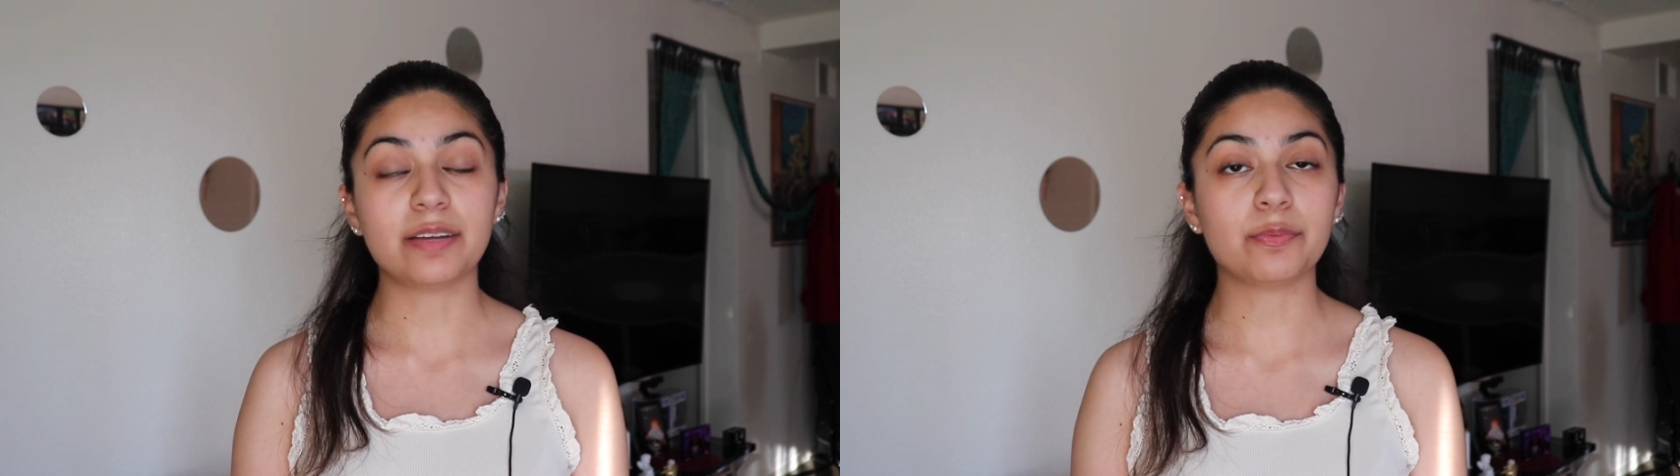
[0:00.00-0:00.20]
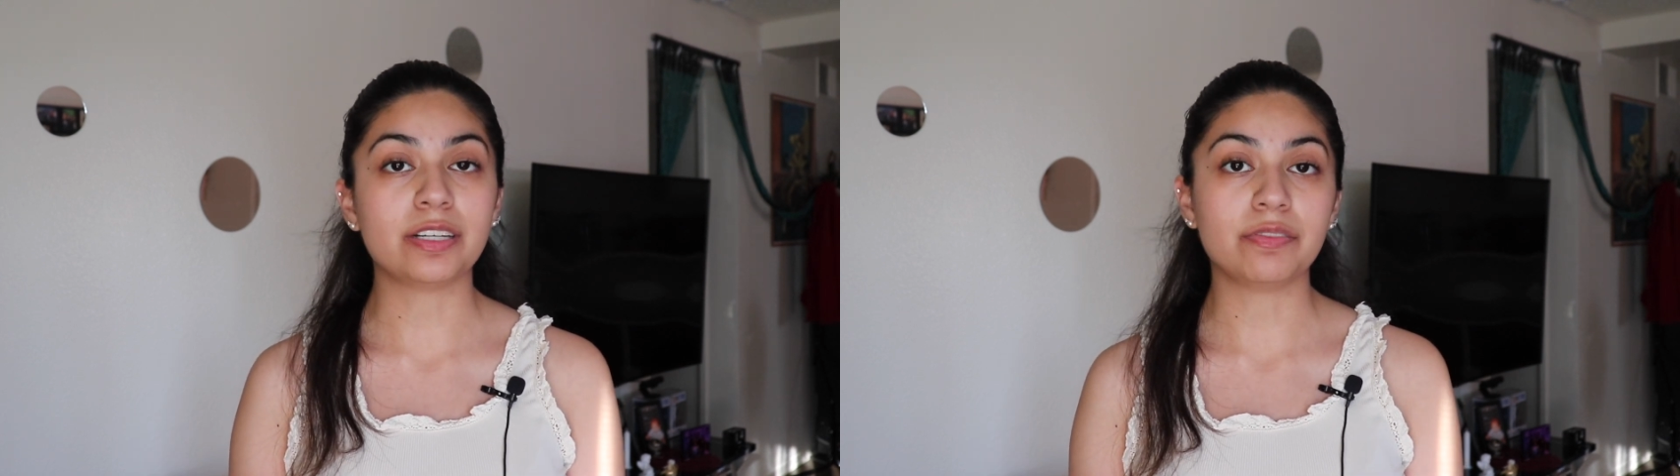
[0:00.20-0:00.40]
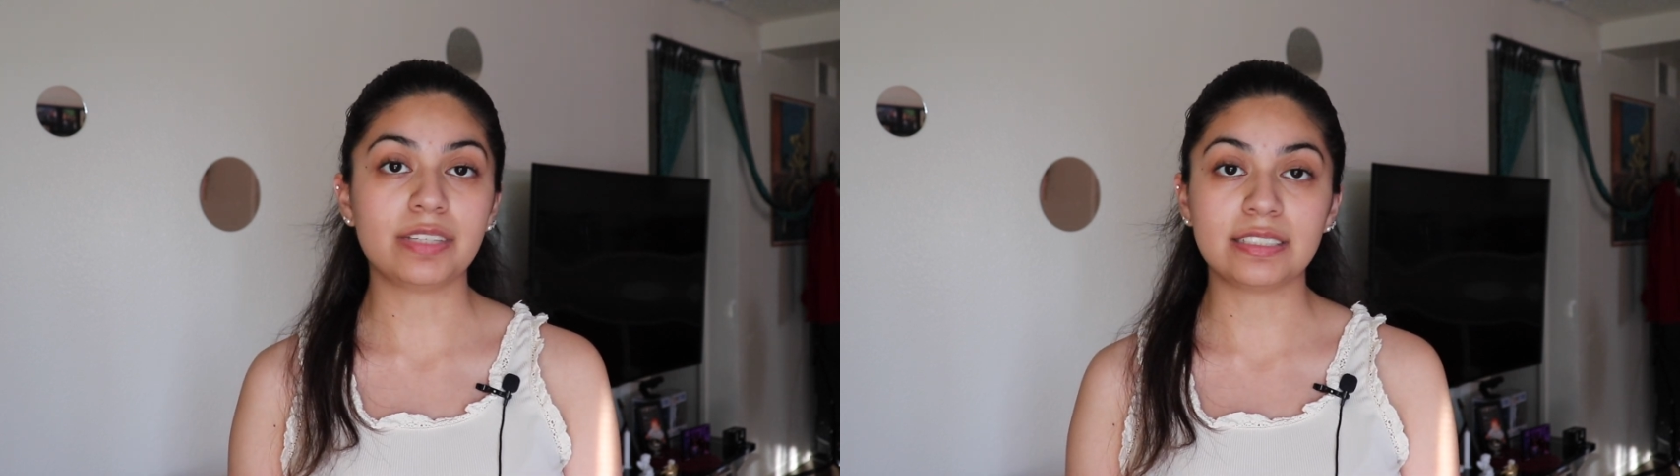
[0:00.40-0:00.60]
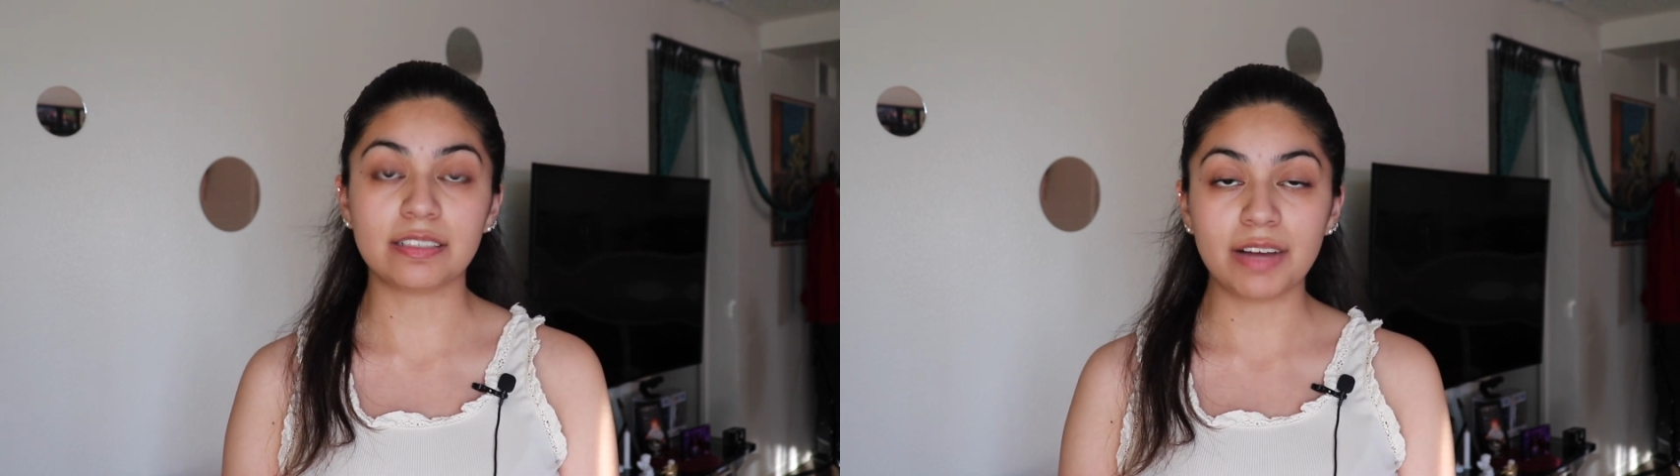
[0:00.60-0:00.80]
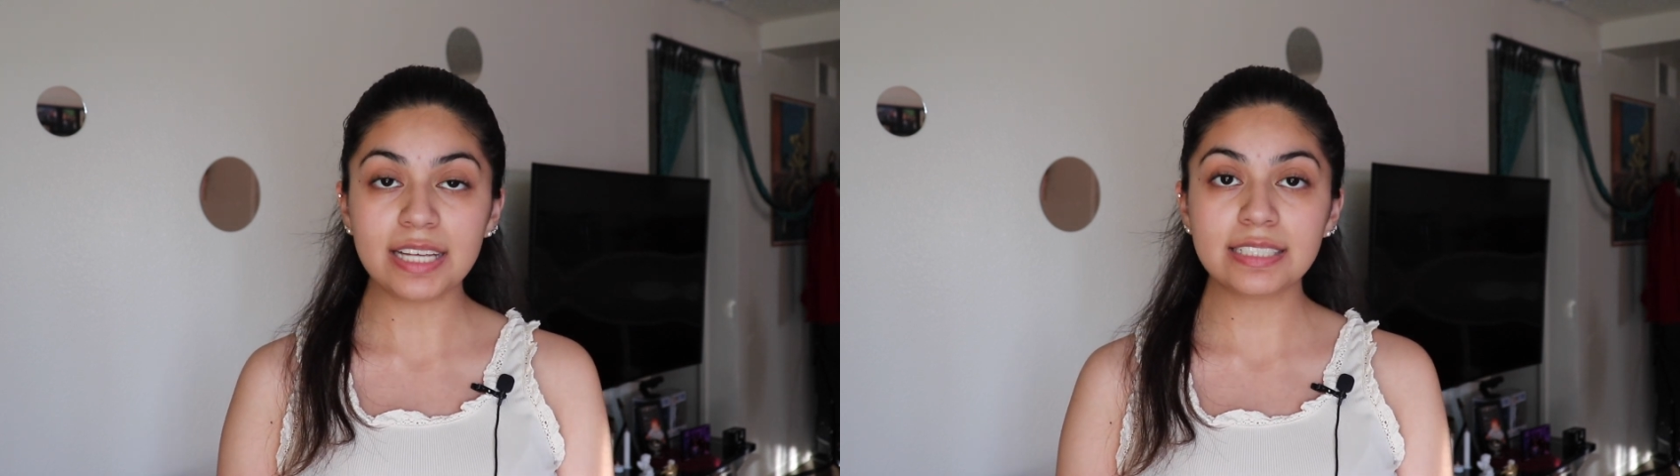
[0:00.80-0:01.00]
in one of these
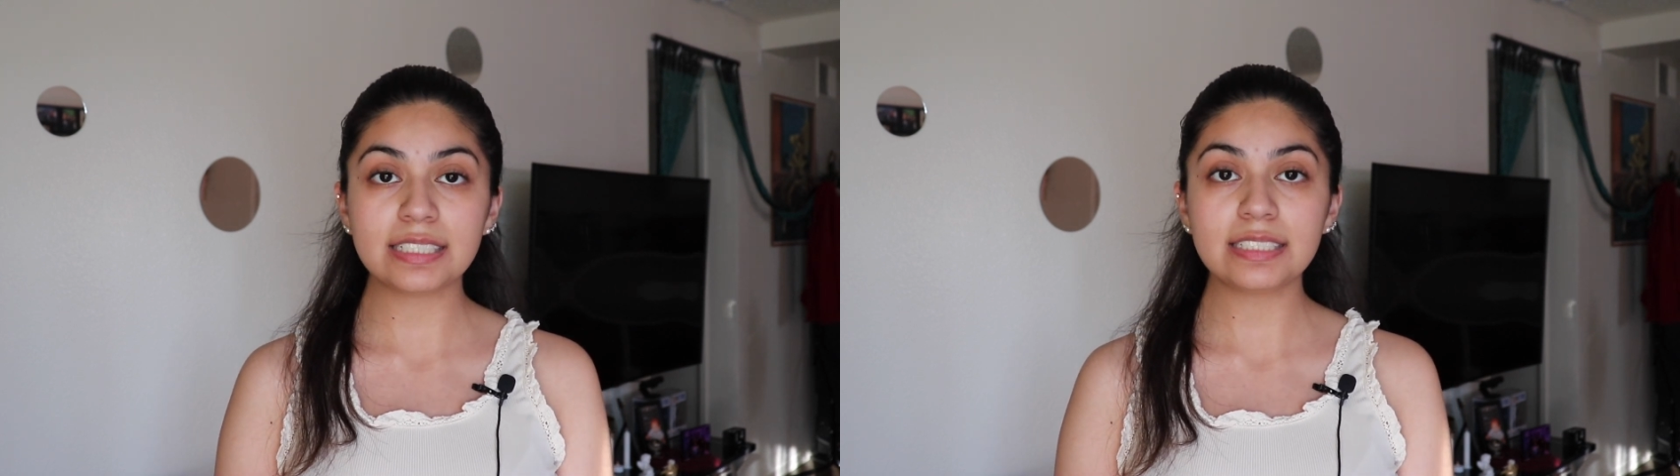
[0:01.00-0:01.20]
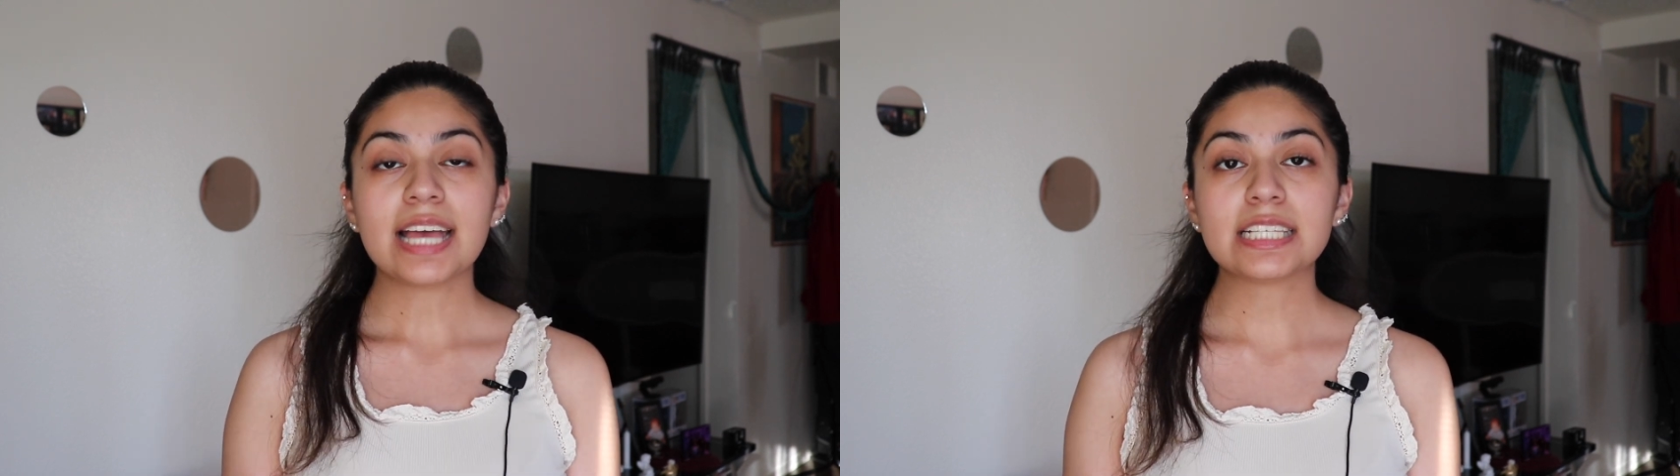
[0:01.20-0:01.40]
devices,